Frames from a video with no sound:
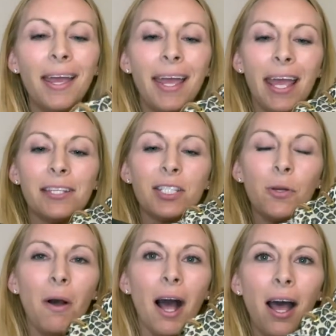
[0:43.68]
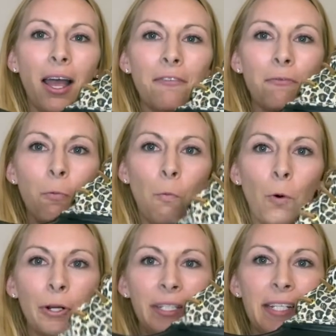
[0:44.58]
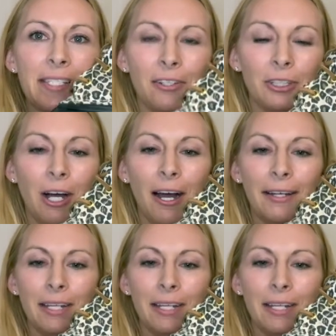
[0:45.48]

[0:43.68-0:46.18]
And so I've worn these a lot.